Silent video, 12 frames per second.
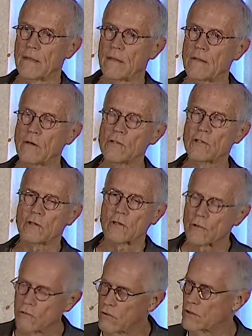Those are
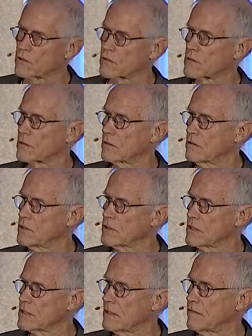crucial
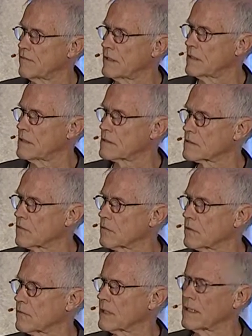solutions EVs,
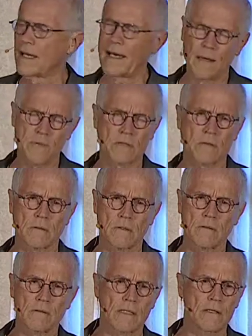solar, wind,
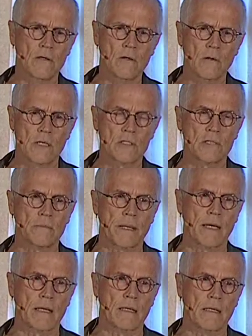absolutely, no question
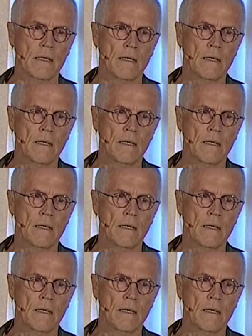about it.